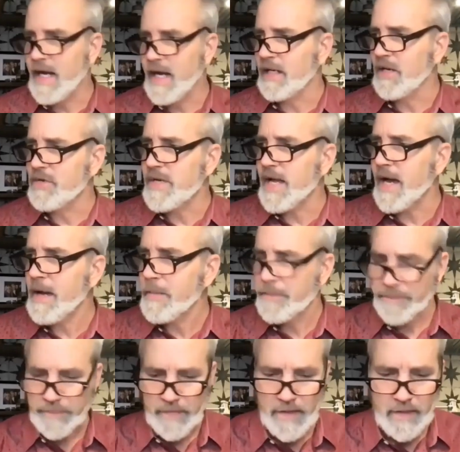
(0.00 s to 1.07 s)
Hallelujah.
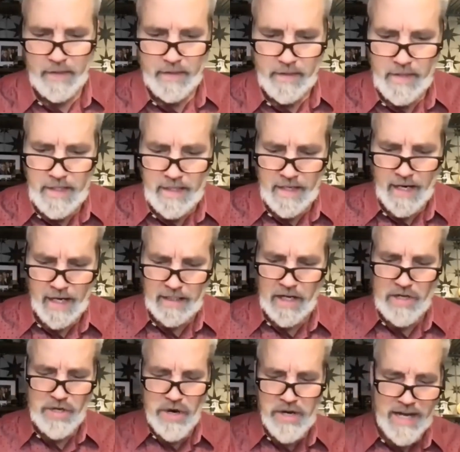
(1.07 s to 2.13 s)

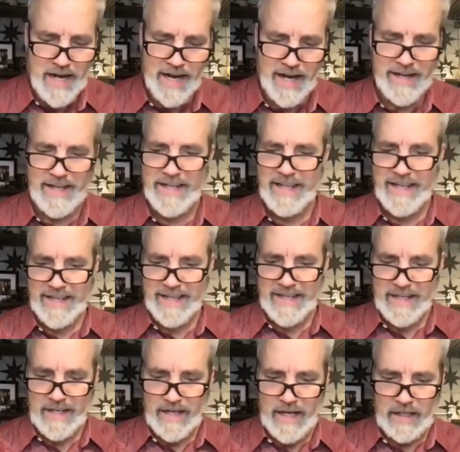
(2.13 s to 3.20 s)
Hallelujah.
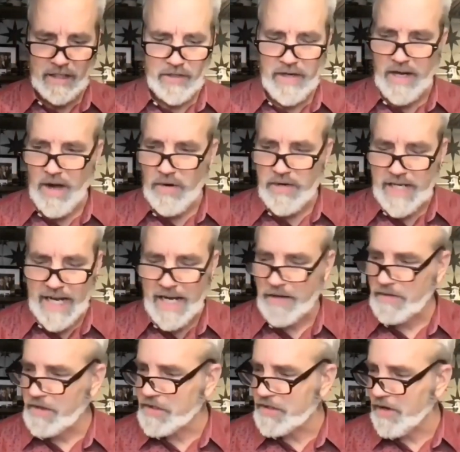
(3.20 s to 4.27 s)
Hallelujah. Okay,
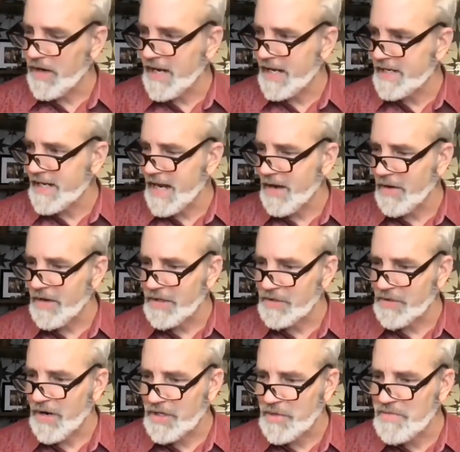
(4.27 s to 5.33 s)
let's go ahead now
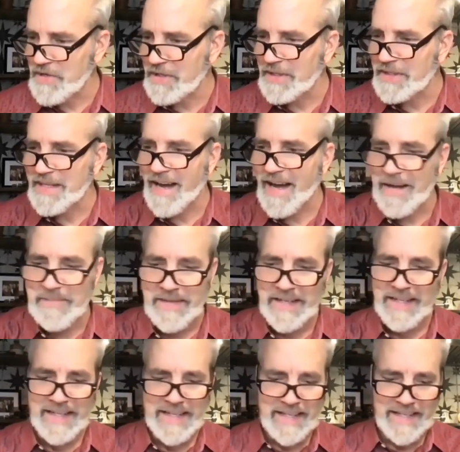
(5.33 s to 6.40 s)
into our communion time.
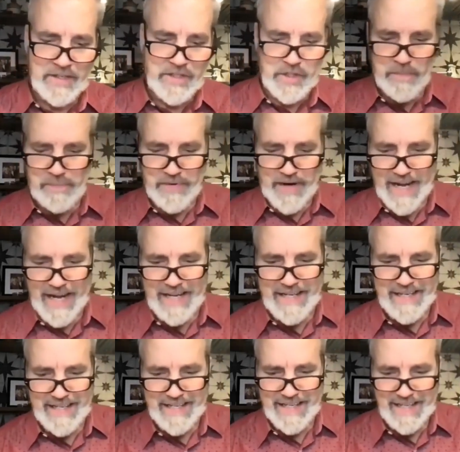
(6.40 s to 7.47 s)
Get your
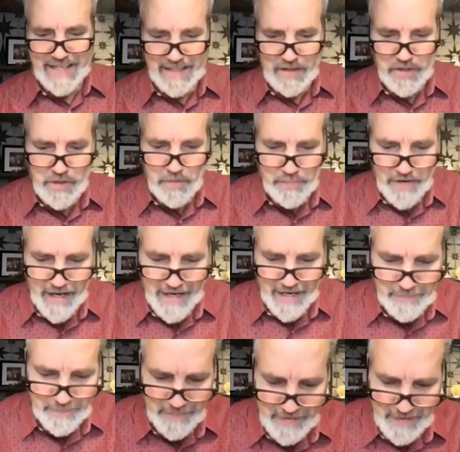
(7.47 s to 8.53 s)
bread. Get your
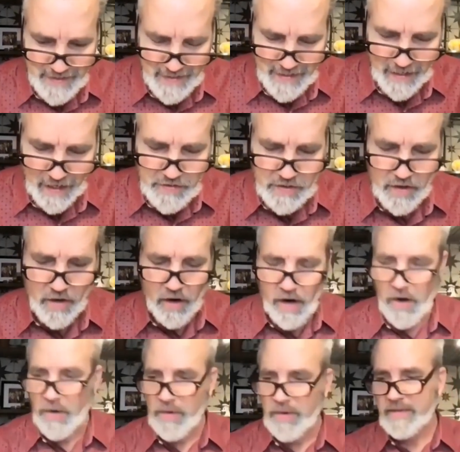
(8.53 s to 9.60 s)
bread. And so,
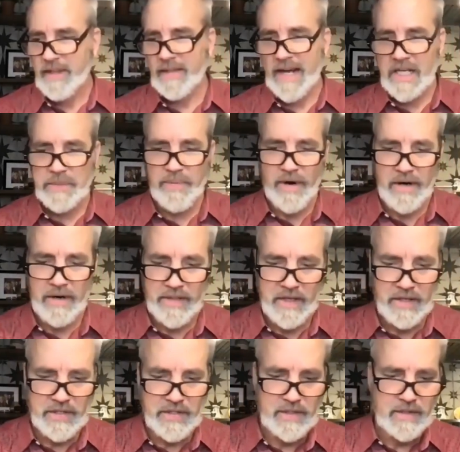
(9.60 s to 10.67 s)
oh, the last part of
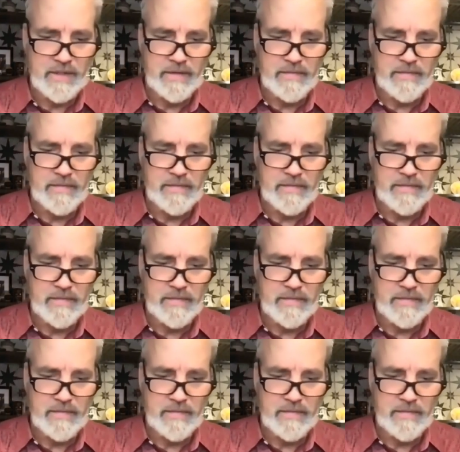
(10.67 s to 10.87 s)
this.